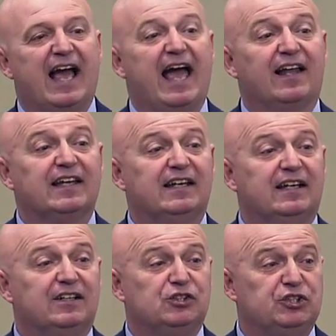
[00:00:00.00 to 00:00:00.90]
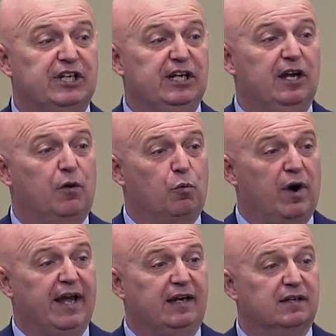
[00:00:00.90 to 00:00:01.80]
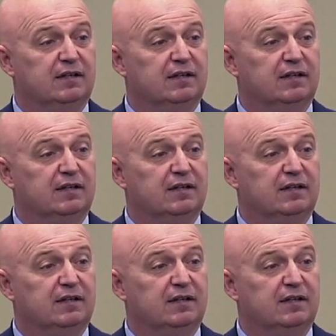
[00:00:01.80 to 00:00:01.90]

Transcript: Ellen G. White.